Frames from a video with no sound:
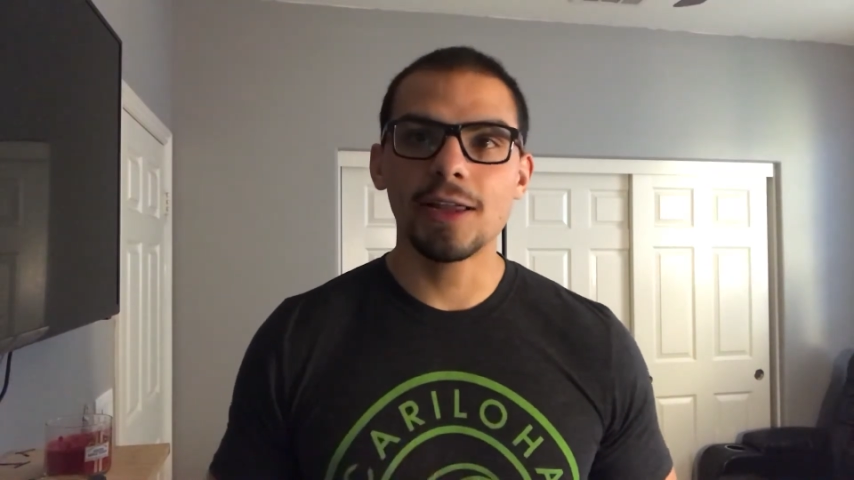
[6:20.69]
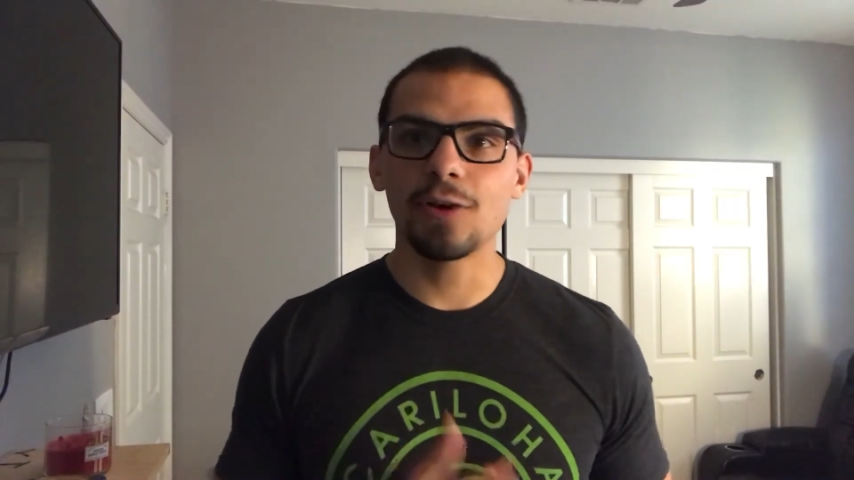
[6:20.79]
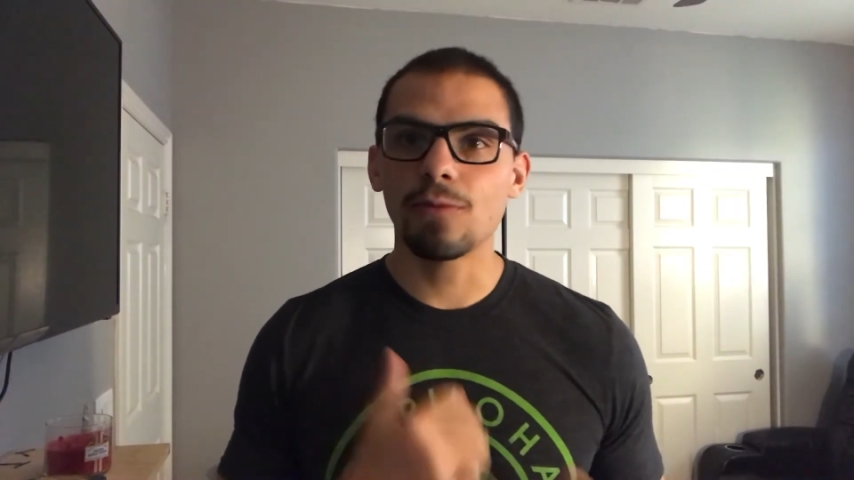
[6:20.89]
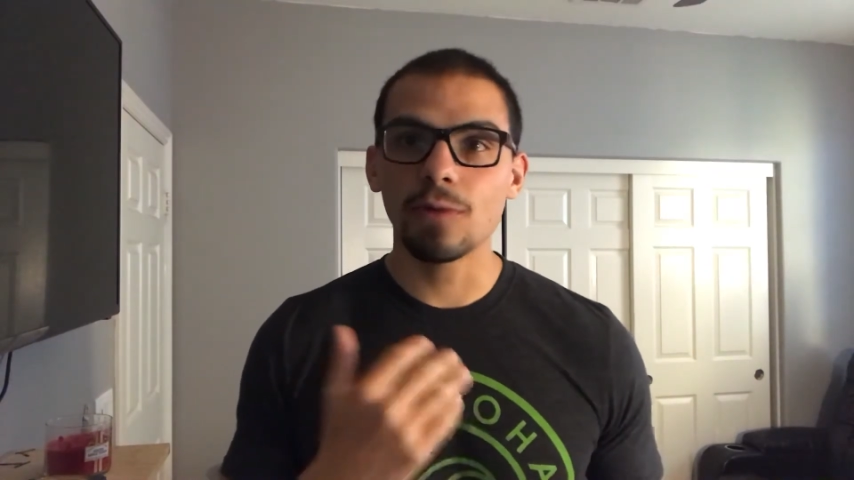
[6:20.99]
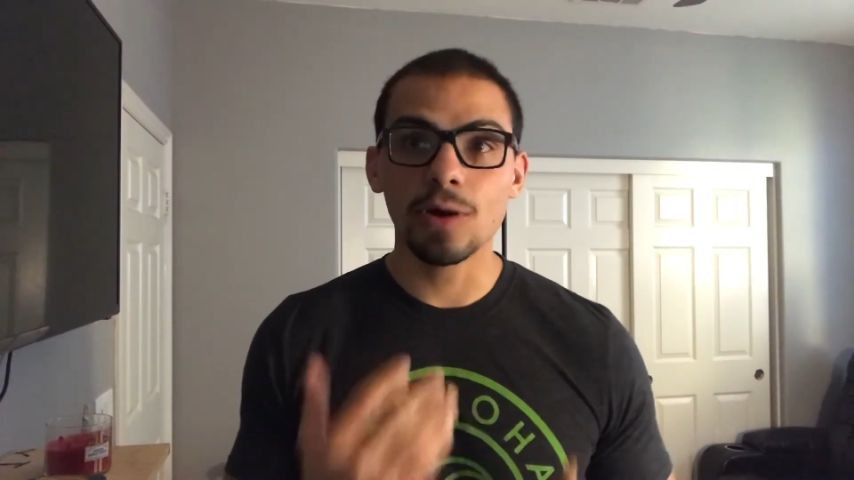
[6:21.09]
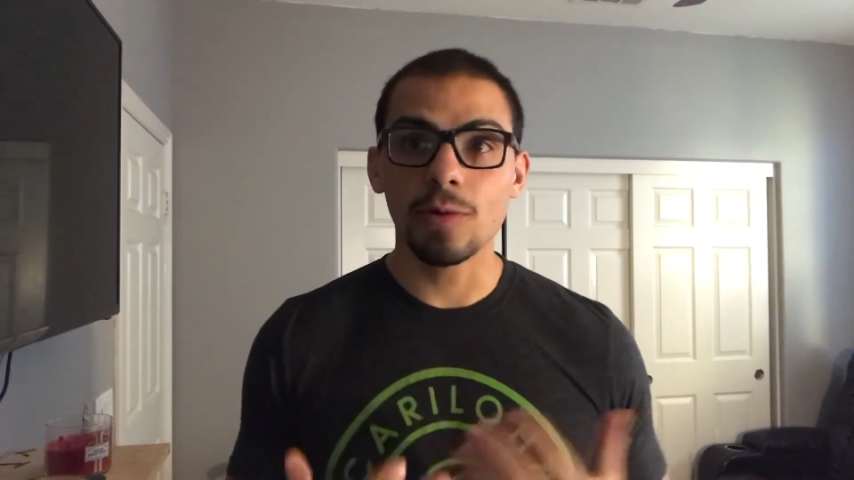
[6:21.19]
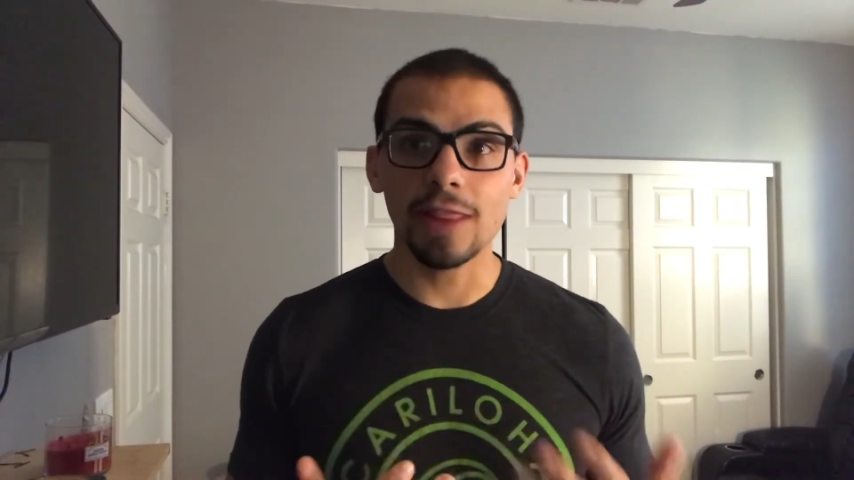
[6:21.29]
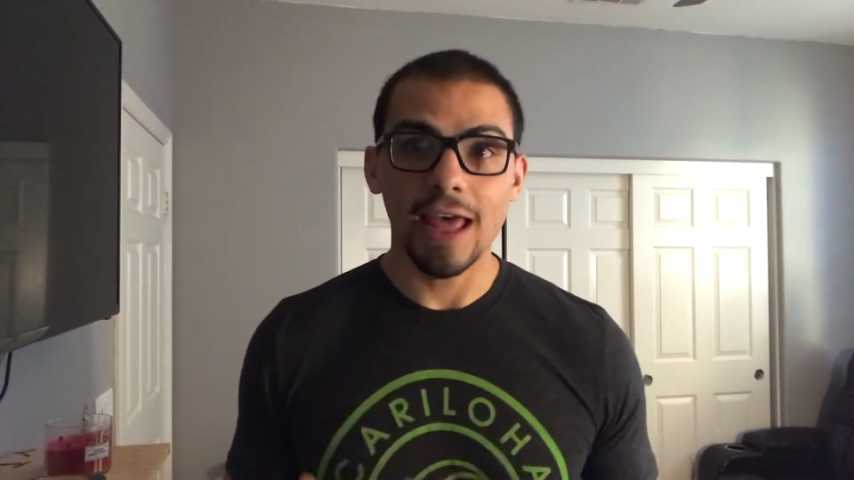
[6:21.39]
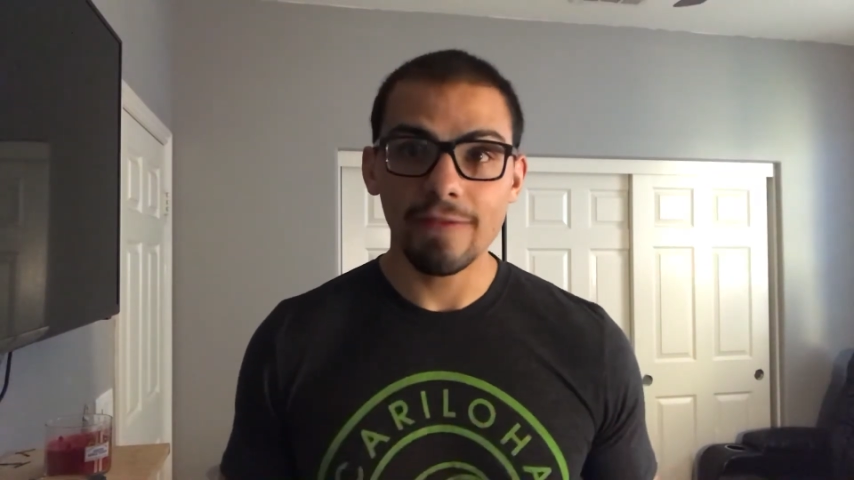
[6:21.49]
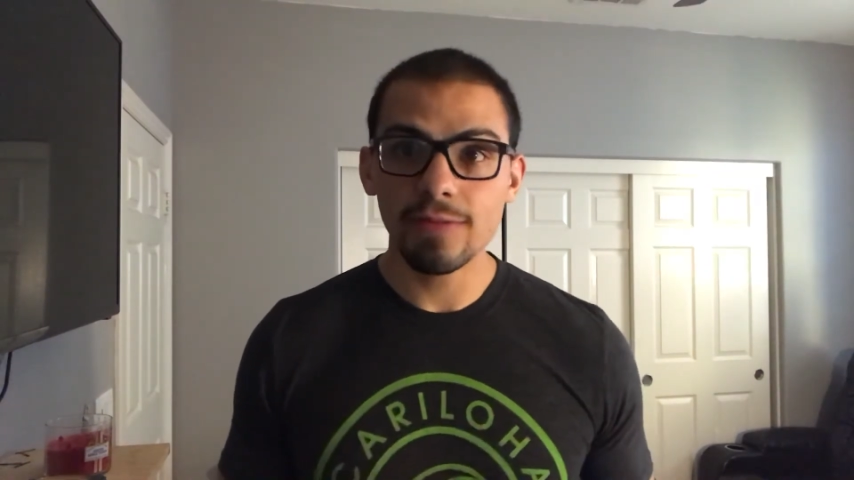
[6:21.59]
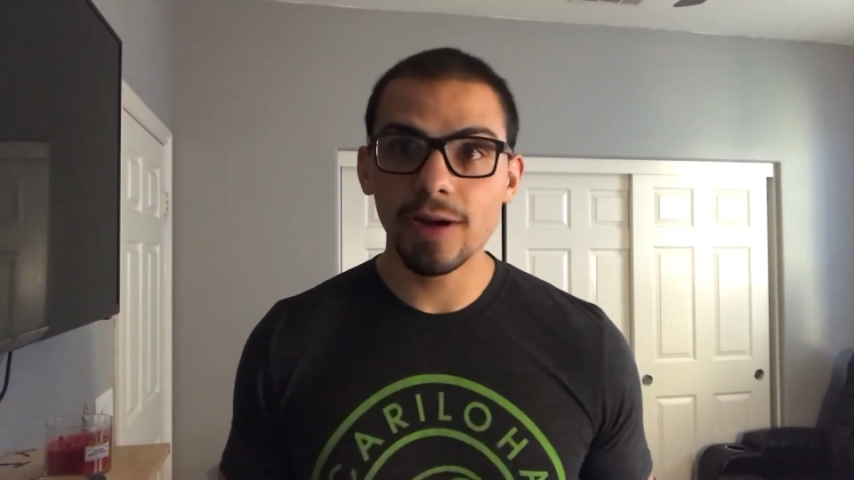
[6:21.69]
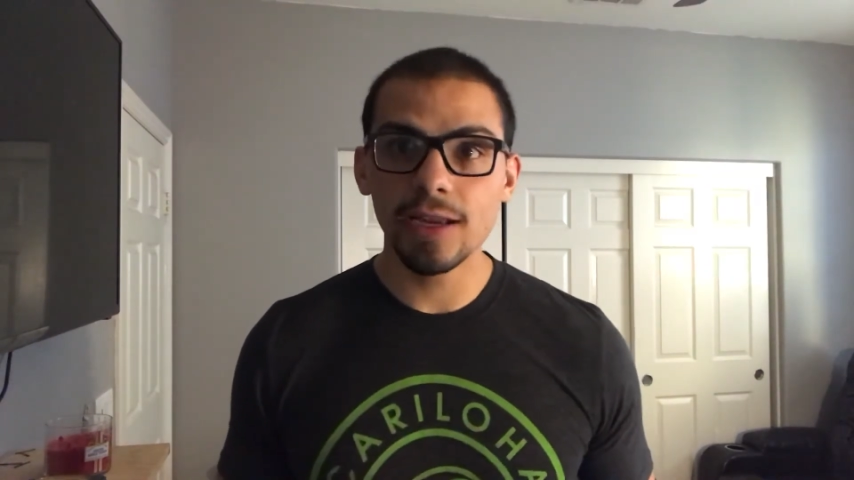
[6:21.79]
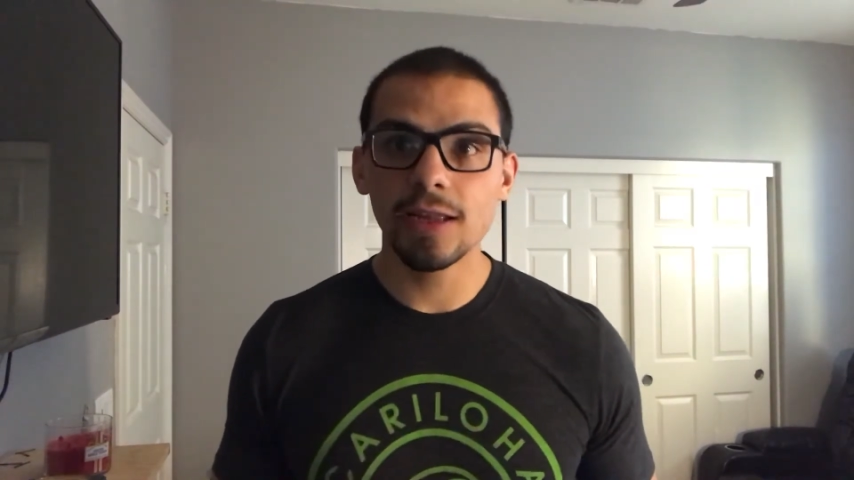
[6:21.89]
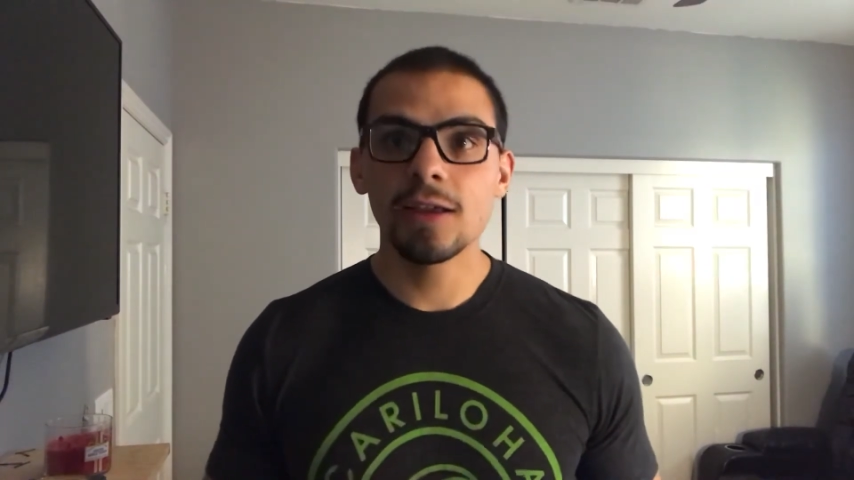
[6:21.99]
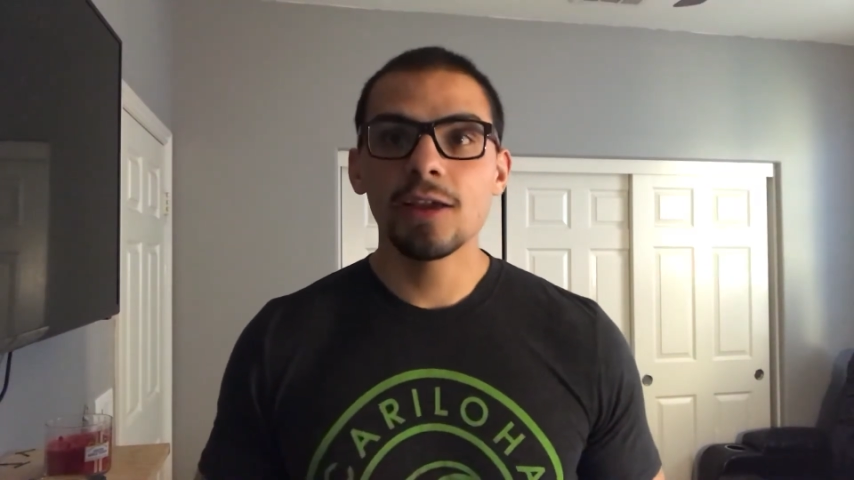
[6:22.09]
I don't work with
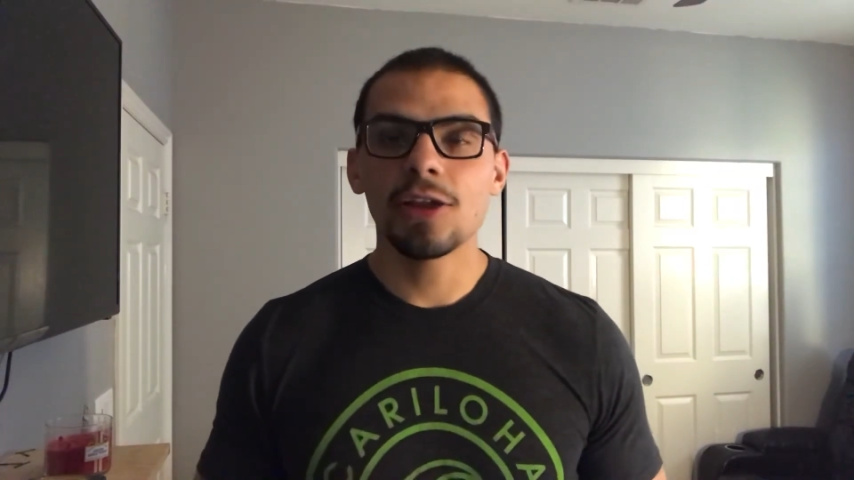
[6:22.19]
everybody.